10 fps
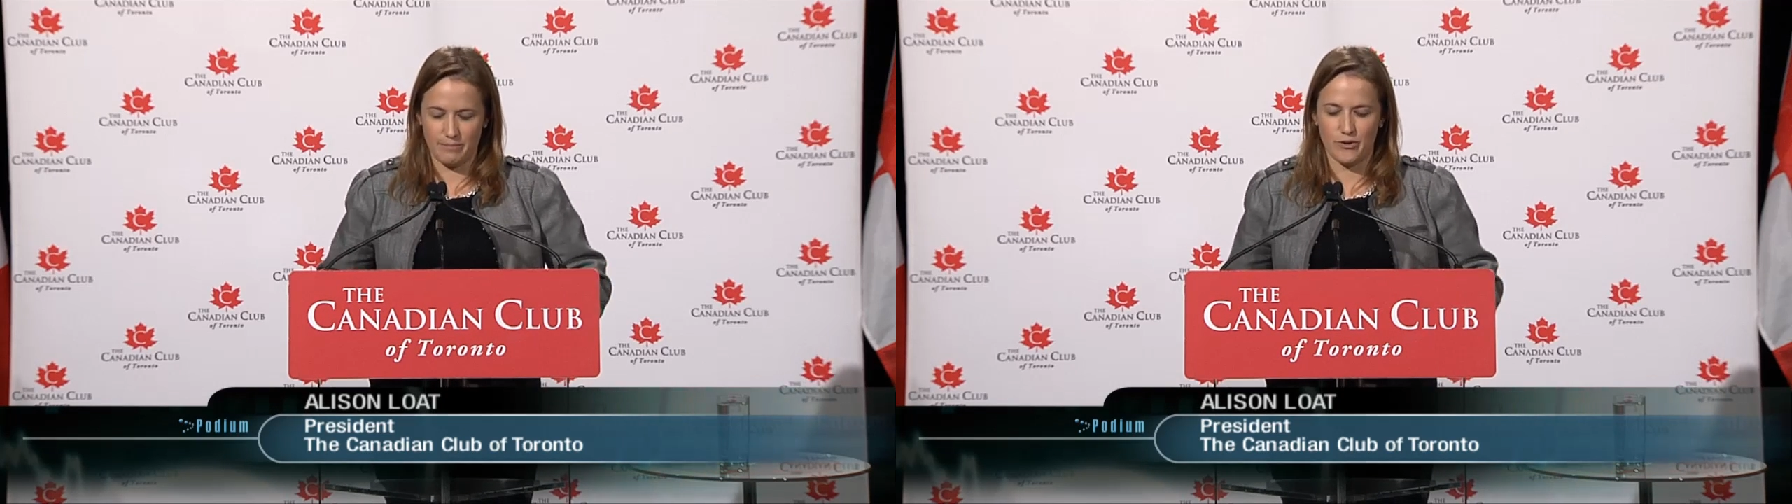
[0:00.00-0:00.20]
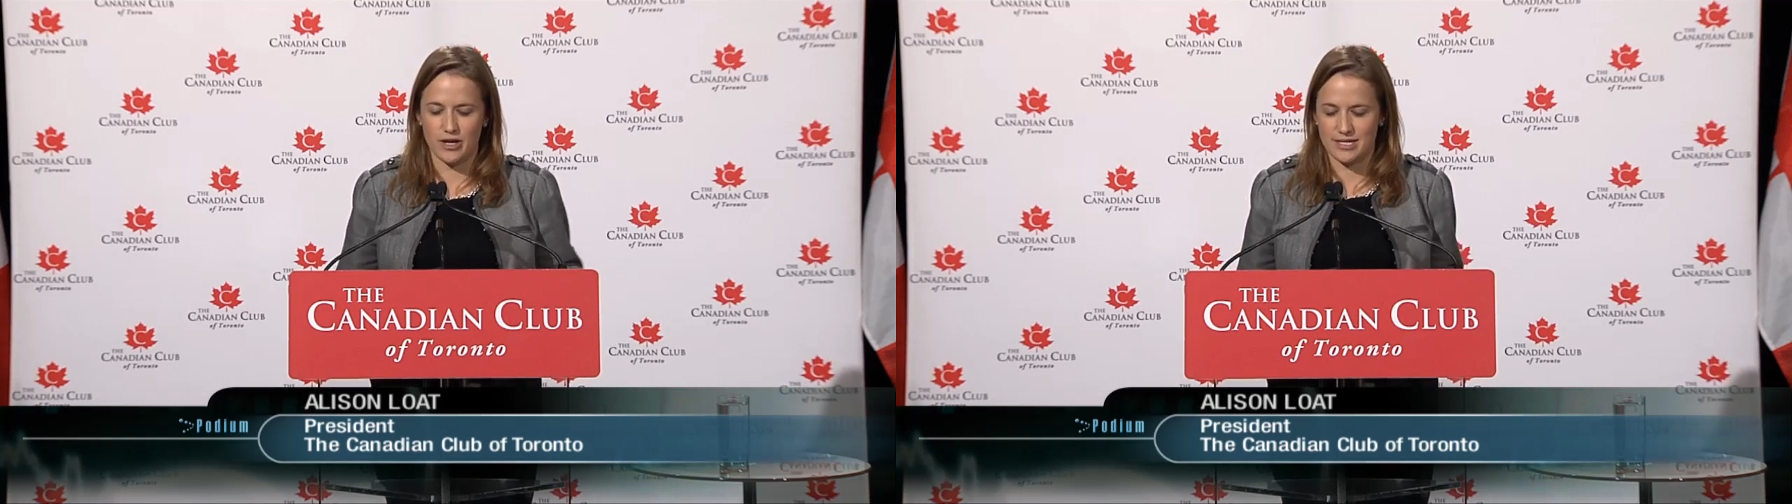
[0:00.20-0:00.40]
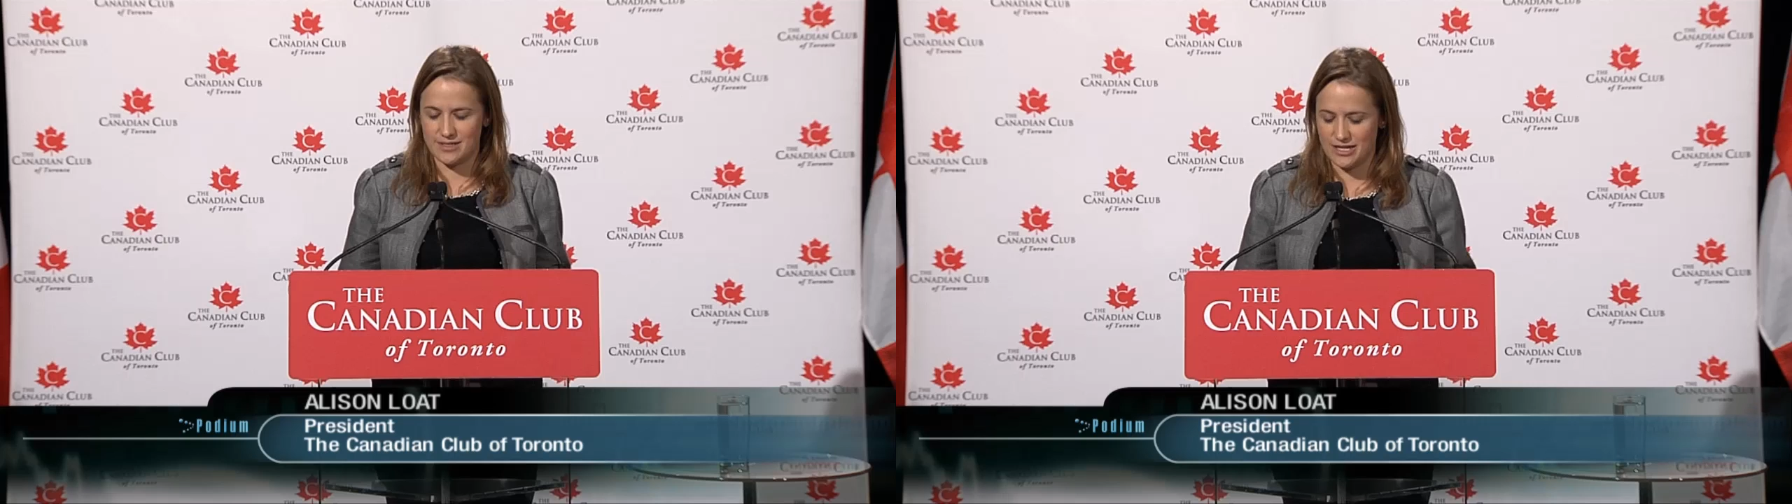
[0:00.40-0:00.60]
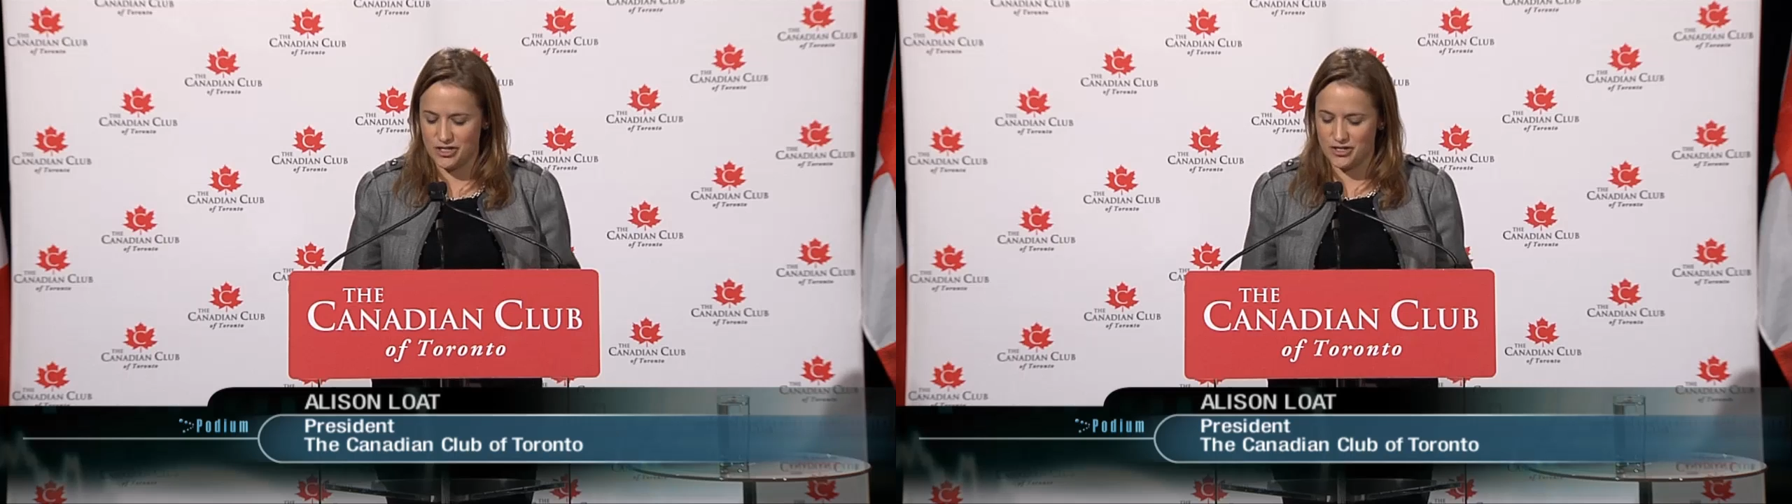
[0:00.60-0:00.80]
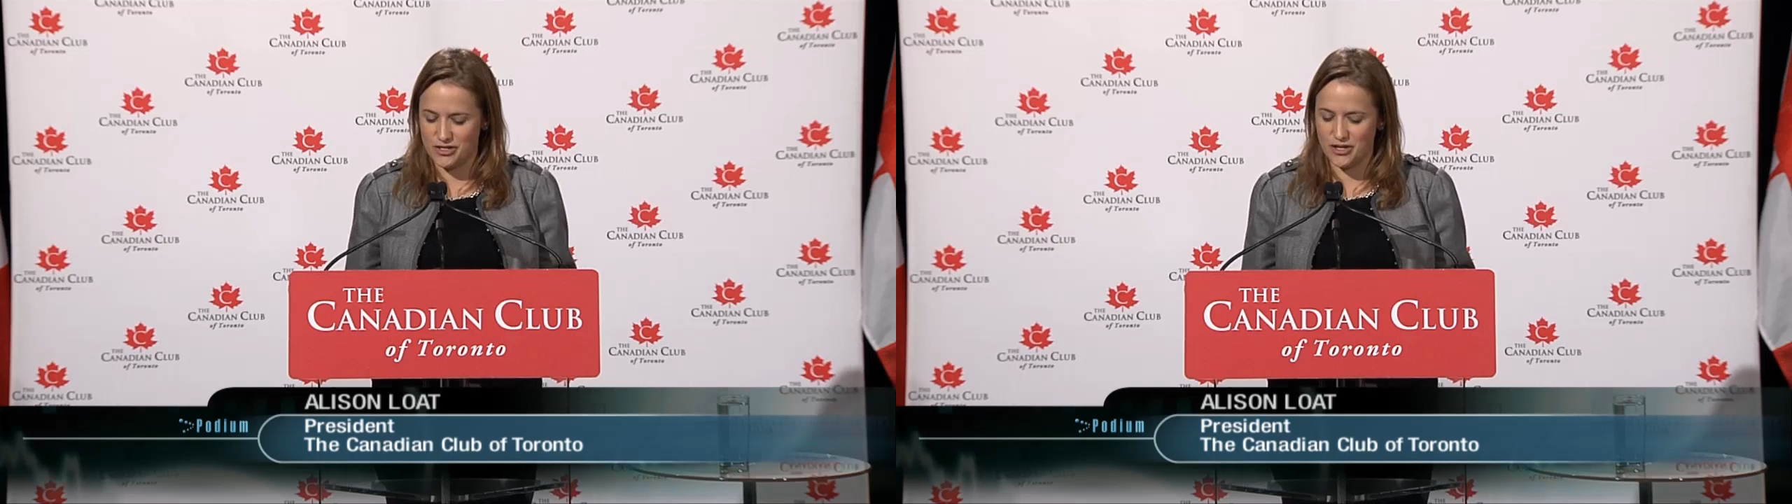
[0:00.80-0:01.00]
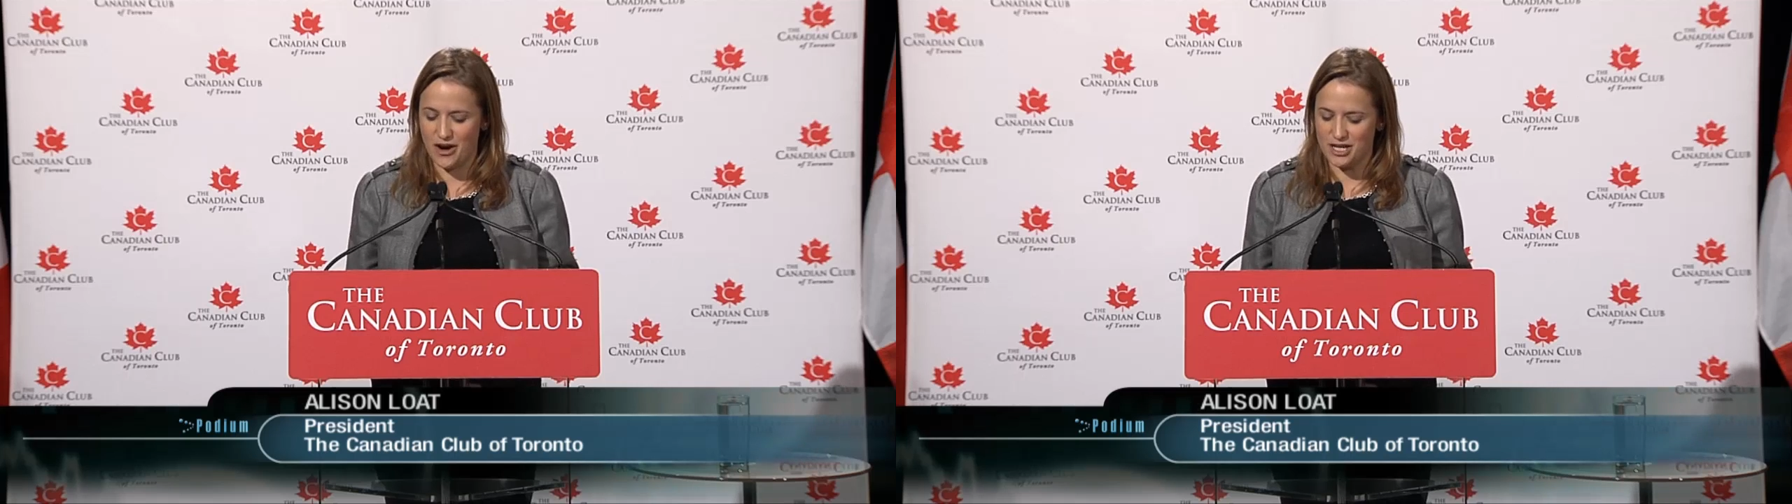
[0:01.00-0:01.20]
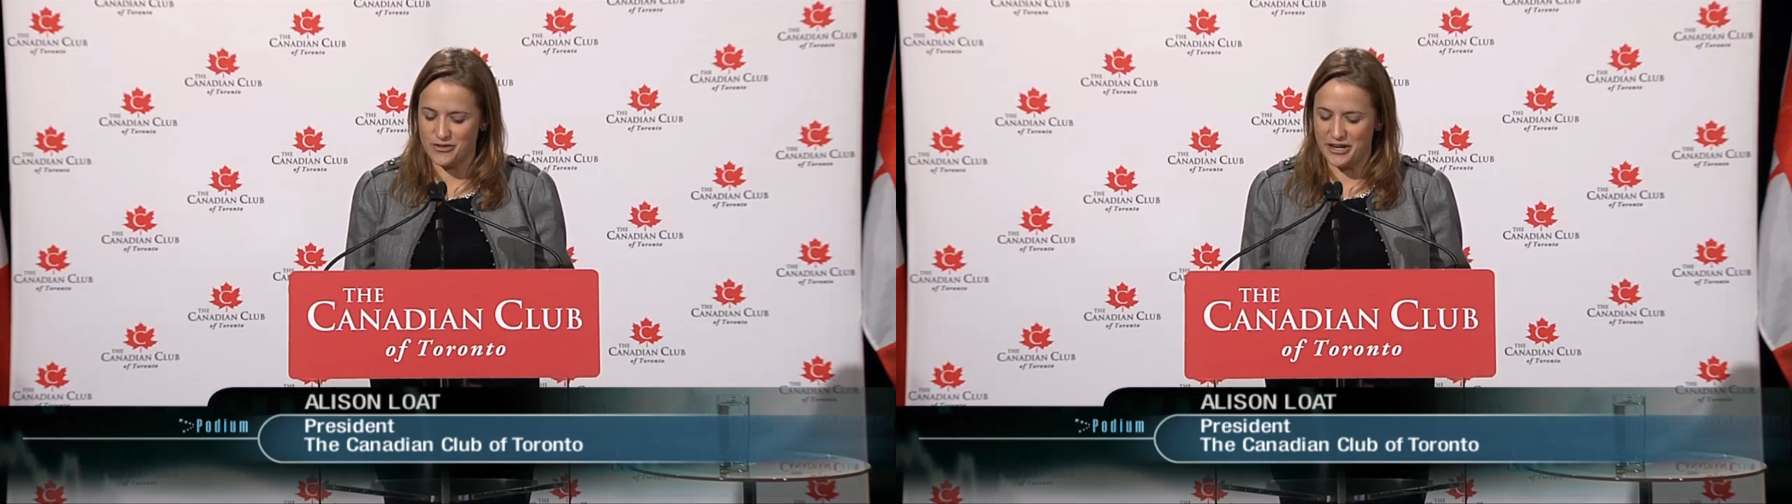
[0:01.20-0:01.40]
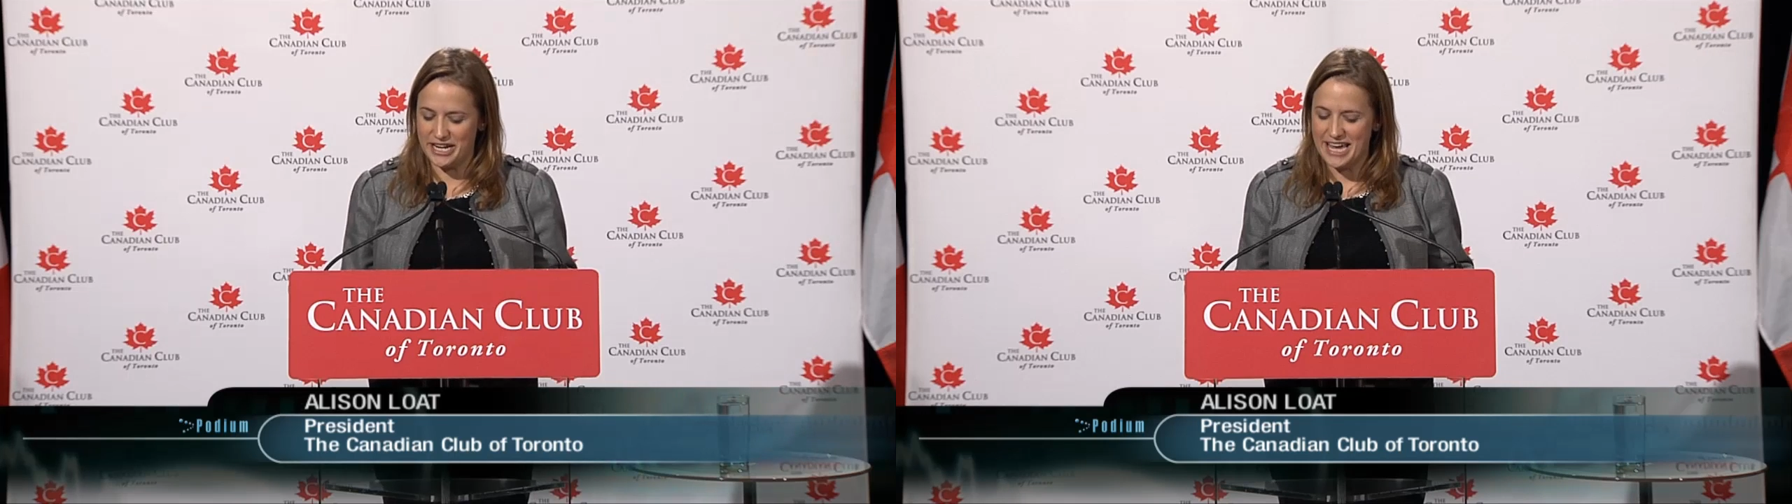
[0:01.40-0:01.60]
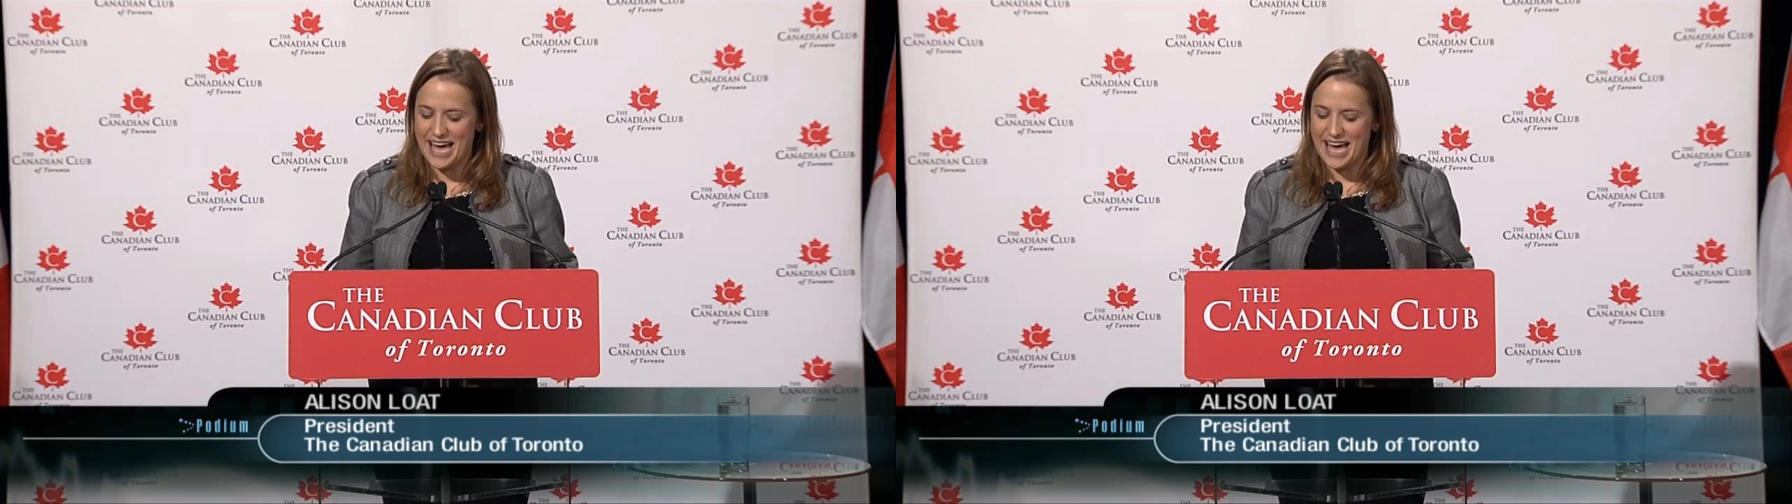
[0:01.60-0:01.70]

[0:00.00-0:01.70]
protestations to the contrary,